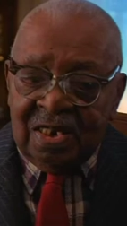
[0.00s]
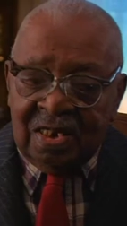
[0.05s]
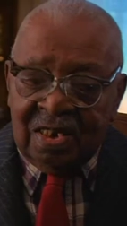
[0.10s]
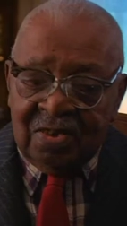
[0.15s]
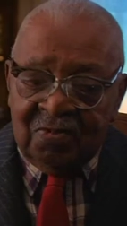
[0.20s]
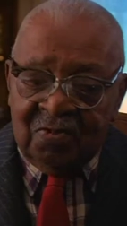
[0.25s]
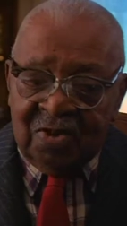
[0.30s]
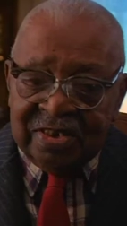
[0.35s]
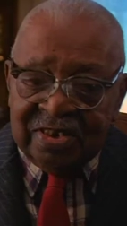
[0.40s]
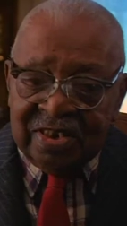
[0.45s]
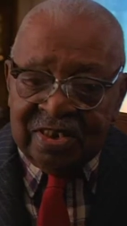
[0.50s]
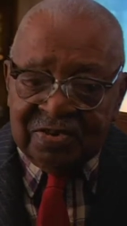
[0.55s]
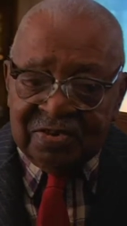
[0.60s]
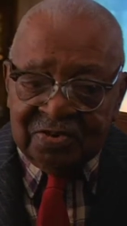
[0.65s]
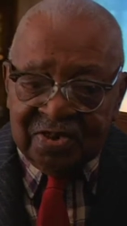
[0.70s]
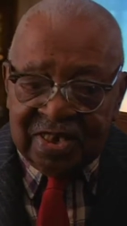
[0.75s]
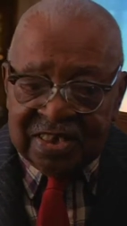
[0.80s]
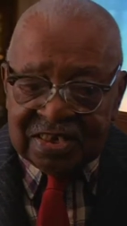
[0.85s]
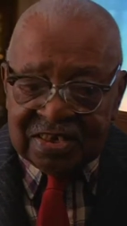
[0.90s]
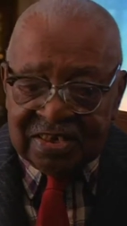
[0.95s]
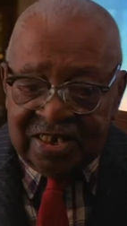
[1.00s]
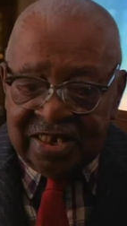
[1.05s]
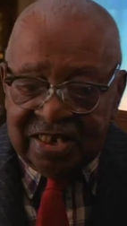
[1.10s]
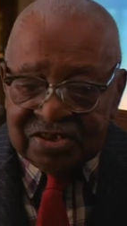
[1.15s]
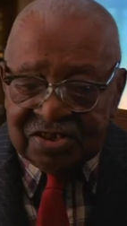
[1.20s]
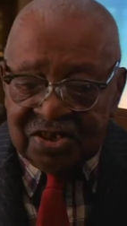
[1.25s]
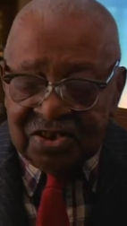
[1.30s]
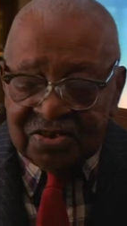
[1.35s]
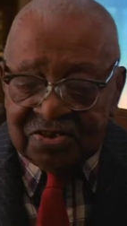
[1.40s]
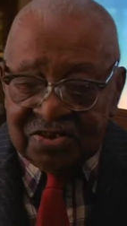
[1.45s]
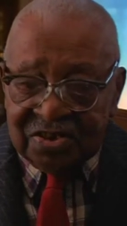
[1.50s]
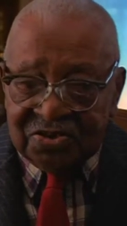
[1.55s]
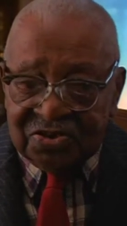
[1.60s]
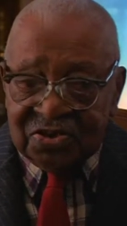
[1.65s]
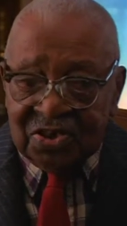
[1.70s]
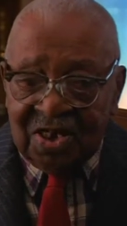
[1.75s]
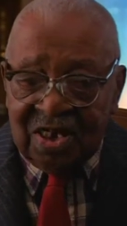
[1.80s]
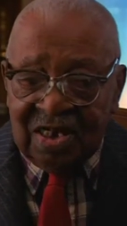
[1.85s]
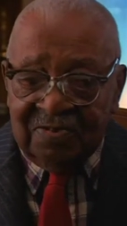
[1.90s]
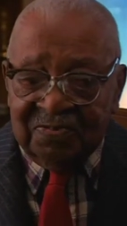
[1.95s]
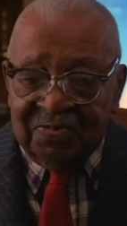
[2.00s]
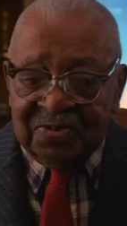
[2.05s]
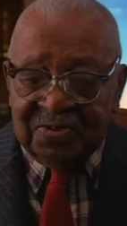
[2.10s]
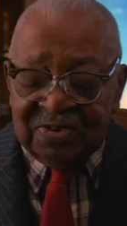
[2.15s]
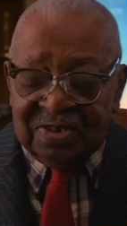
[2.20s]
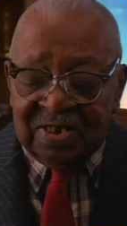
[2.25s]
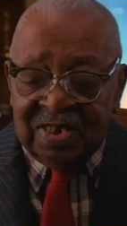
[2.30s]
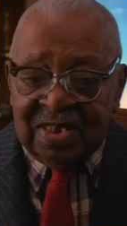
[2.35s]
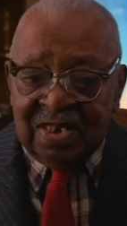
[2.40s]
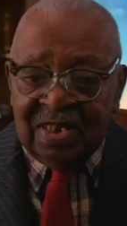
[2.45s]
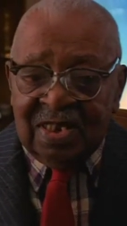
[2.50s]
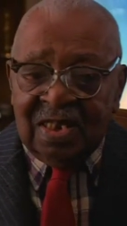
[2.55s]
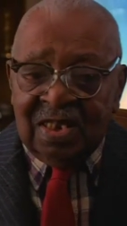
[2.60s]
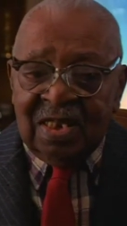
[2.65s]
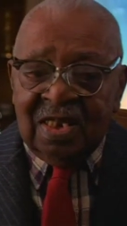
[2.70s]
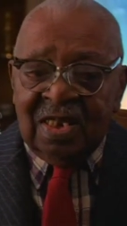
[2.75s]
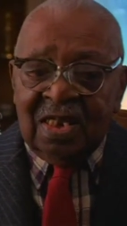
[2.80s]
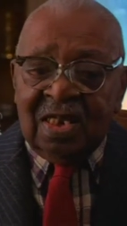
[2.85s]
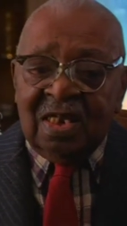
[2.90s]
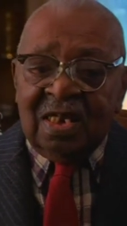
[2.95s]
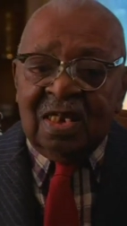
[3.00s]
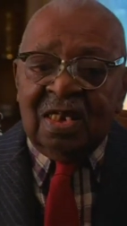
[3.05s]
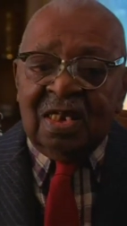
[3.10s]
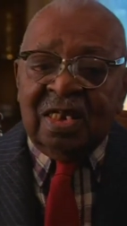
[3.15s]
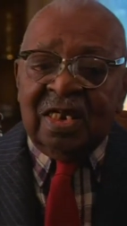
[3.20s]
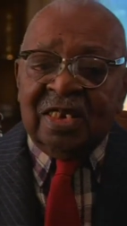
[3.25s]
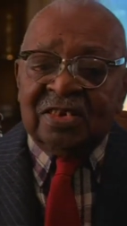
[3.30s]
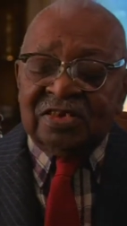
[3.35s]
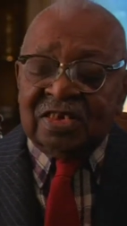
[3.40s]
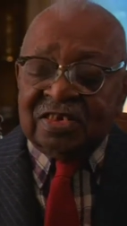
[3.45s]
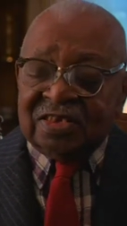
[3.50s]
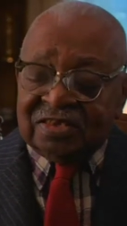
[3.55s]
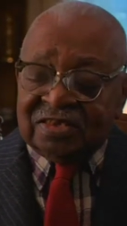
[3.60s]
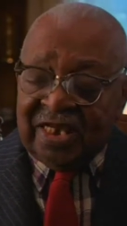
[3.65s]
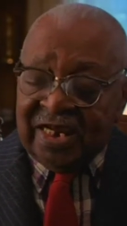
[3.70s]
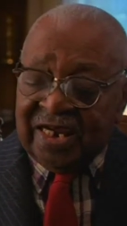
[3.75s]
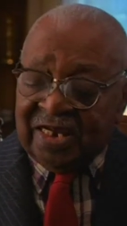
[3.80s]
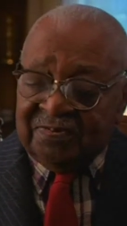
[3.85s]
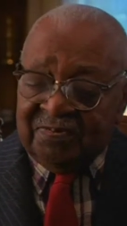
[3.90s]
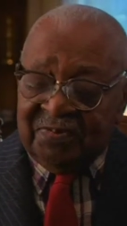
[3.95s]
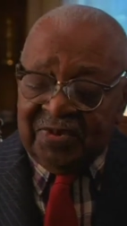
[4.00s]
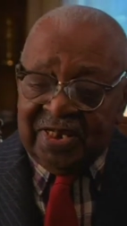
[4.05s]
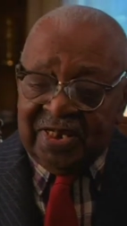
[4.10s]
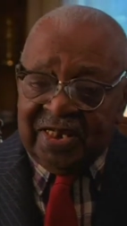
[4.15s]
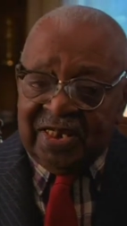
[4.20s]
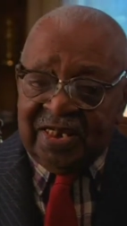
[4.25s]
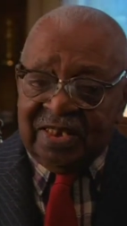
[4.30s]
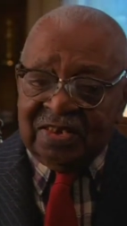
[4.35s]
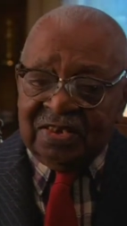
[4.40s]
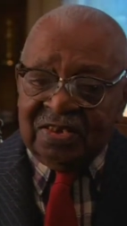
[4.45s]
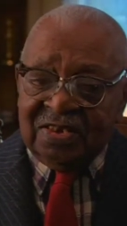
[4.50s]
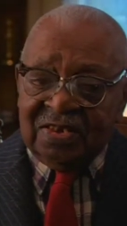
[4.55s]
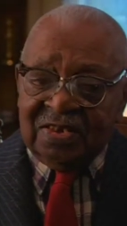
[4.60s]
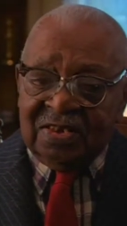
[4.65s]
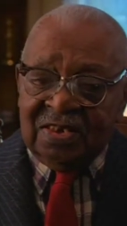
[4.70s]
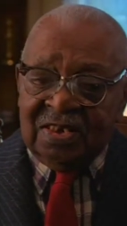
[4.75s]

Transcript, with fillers: And one of the reasons I took the job as a, as a staff man